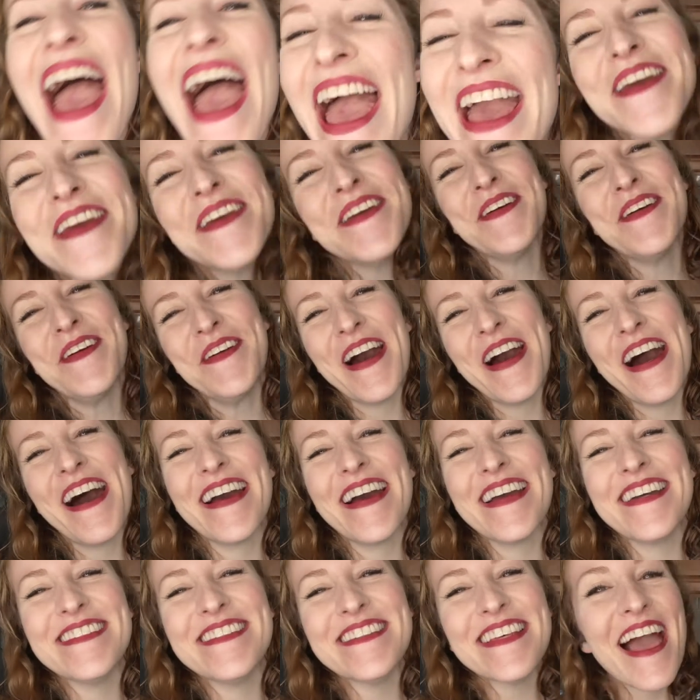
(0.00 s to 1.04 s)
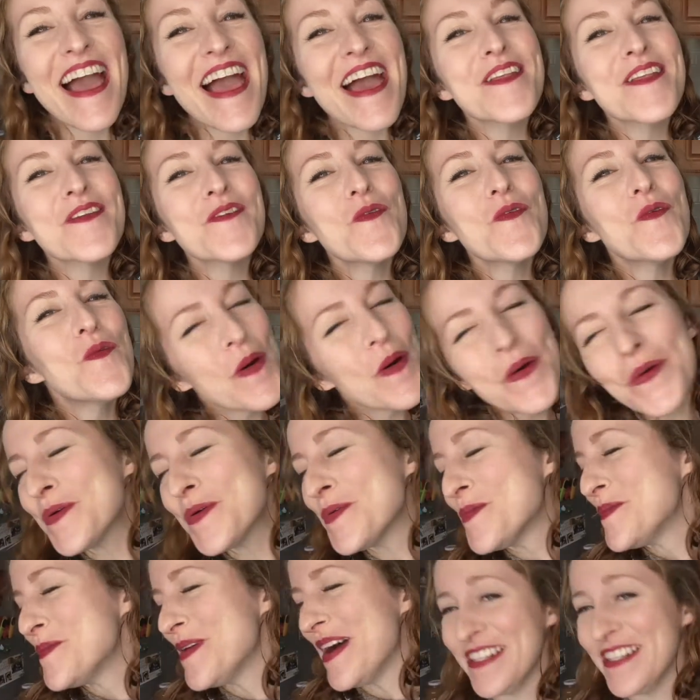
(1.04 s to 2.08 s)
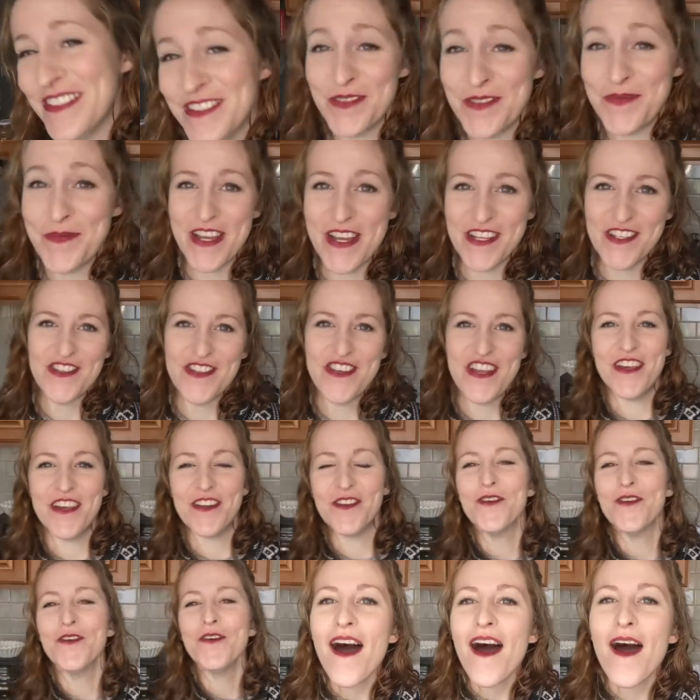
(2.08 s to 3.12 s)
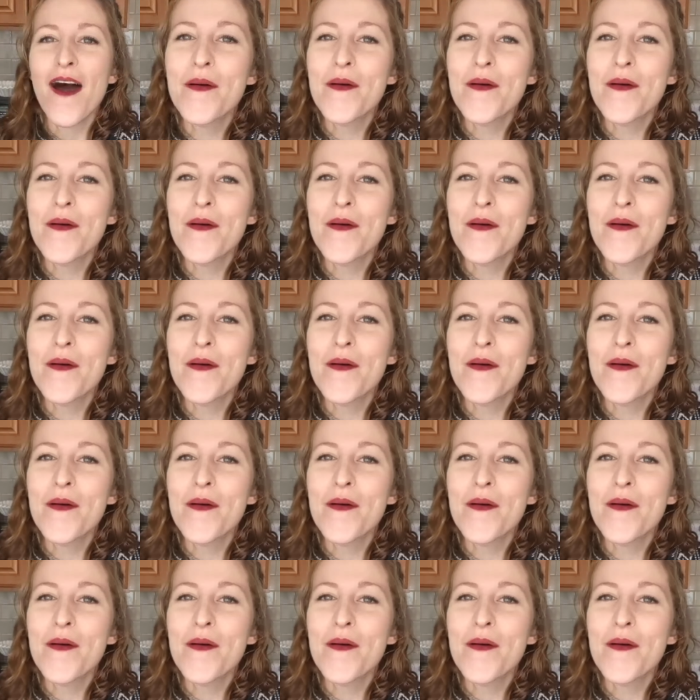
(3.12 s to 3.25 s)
Hey you guys, and welcome back to my channel.